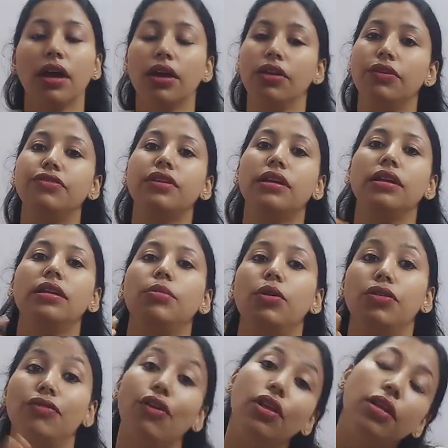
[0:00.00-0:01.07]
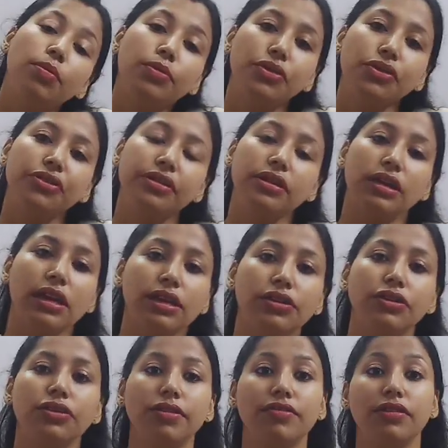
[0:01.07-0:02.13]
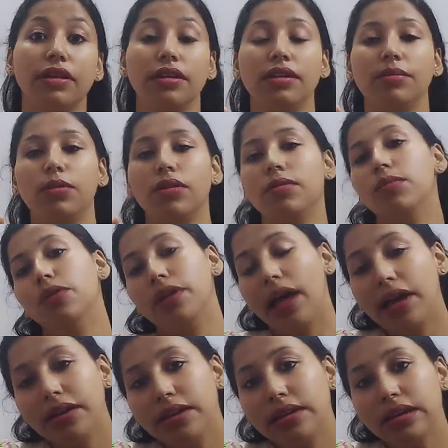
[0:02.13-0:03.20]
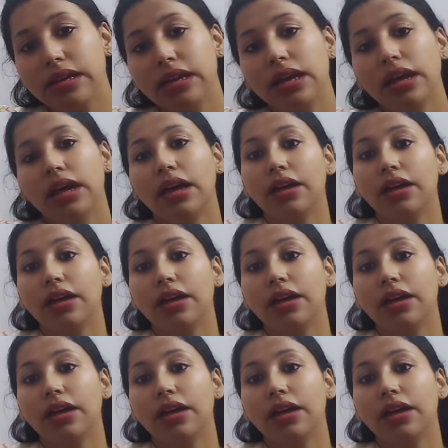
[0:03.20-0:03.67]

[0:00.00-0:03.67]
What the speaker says: you have studied about volume percentage, you have studied about molarity,